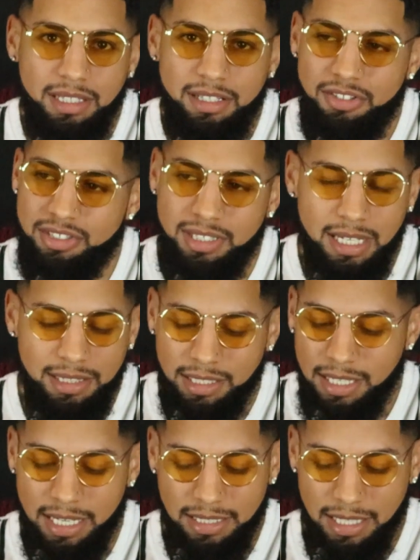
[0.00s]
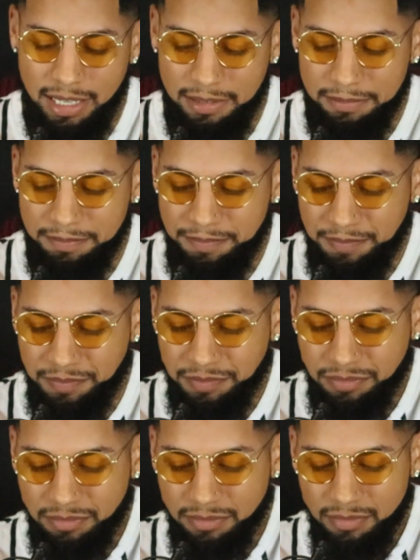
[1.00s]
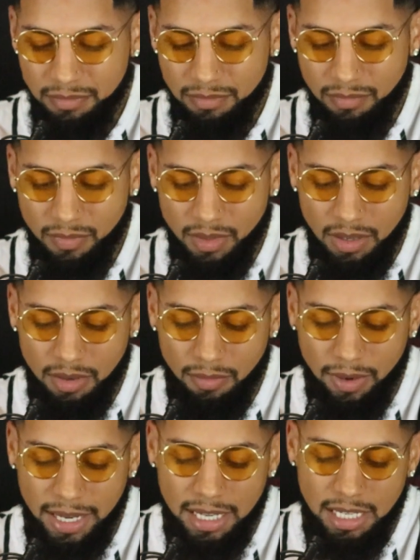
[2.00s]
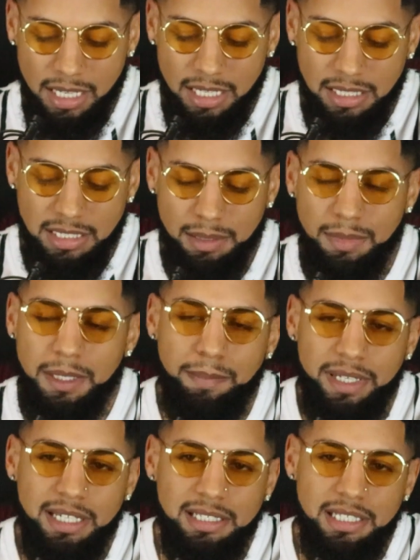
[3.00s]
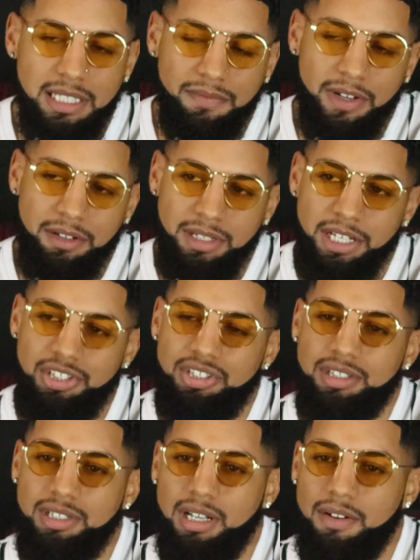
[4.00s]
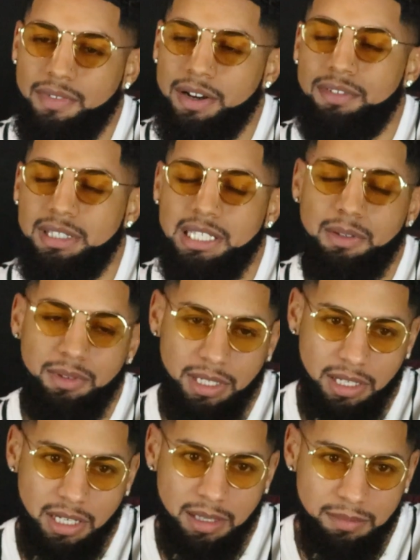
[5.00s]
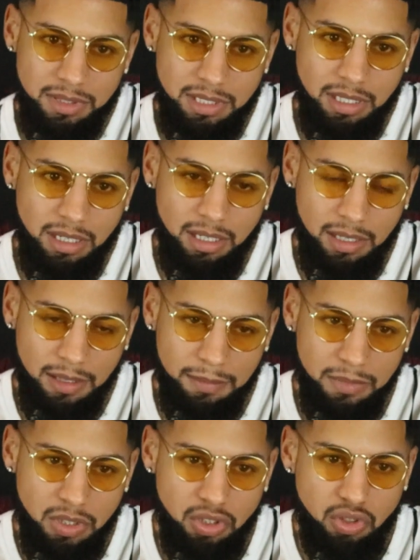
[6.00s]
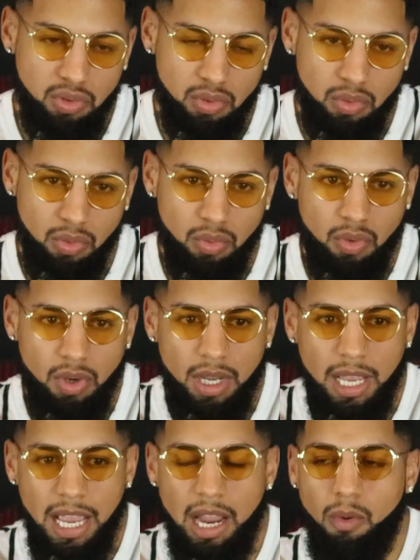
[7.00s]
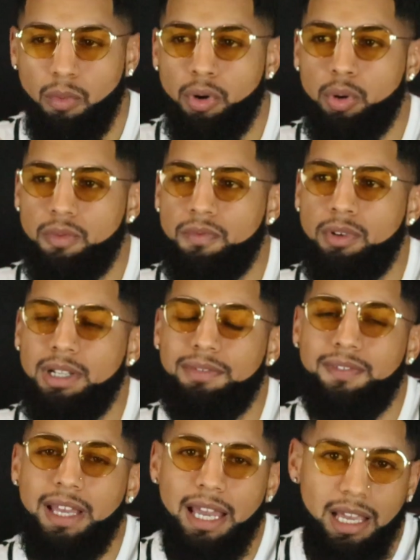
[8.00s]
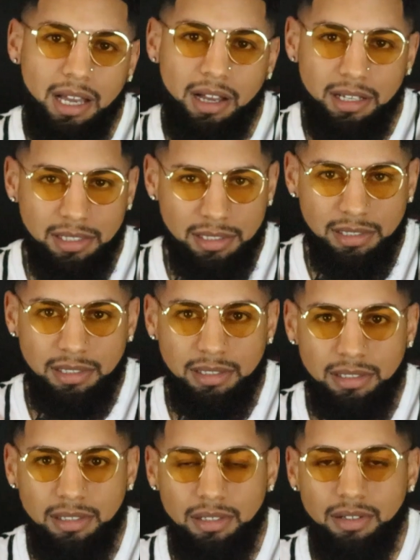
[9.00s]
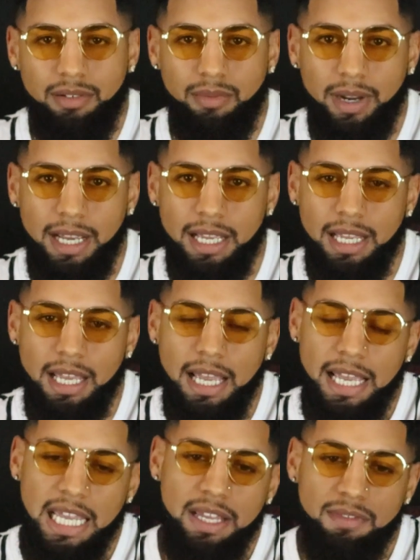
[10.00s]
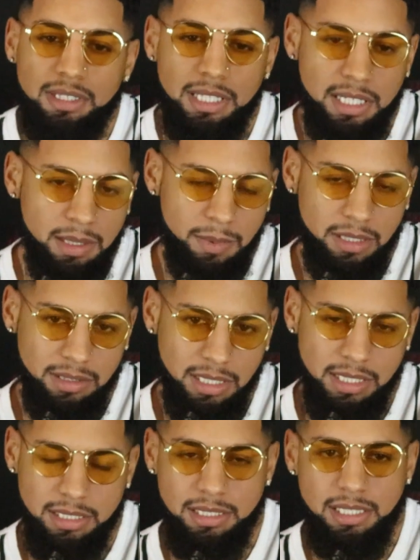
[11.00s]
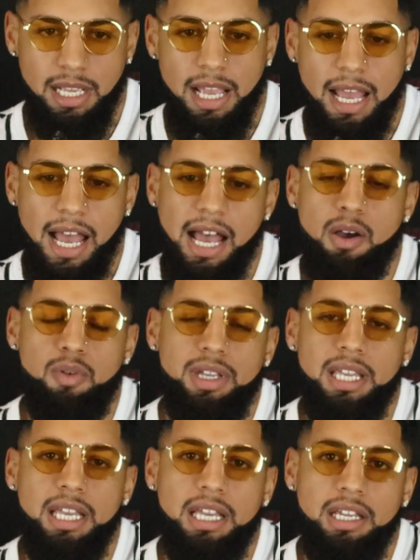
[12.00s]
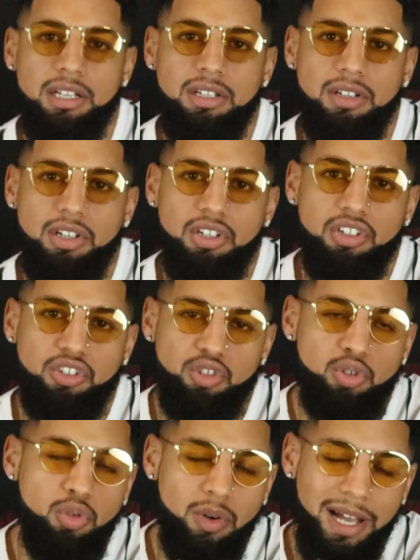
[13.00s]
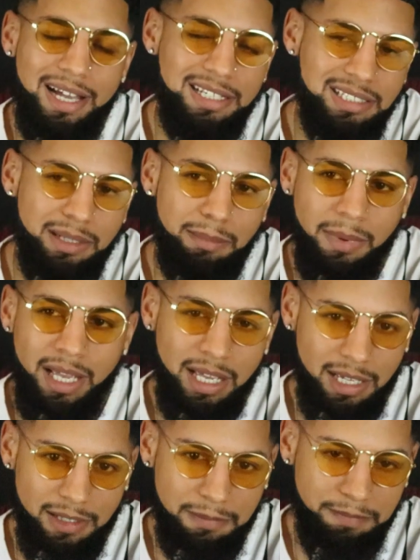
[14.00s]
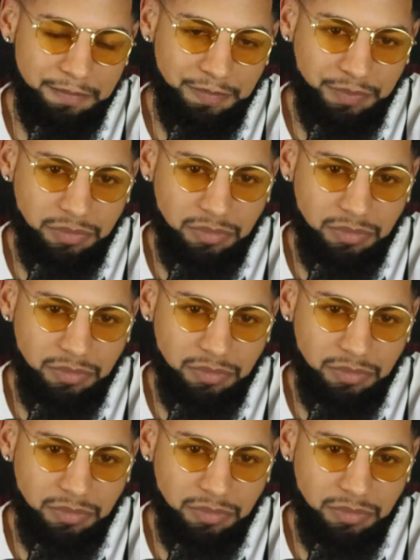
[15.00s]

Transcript: There's nothing like that, right? To me, peace is the foundation of everything when it comes to a world full of chaos, right? Even think about this. How can you as a man,